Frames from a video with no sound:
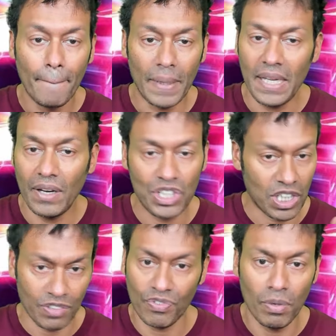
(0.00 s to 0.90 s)
But he only
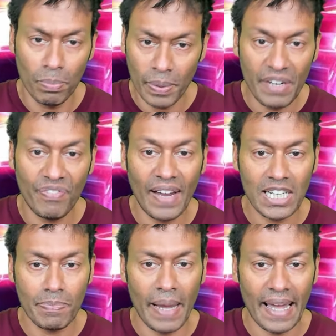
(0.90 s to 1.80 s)
shows up for a brief
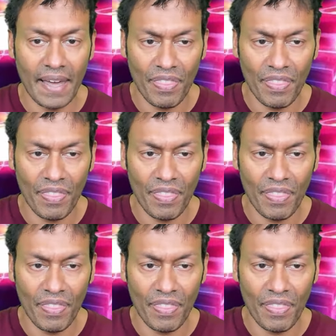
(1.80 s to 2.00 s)
flashback.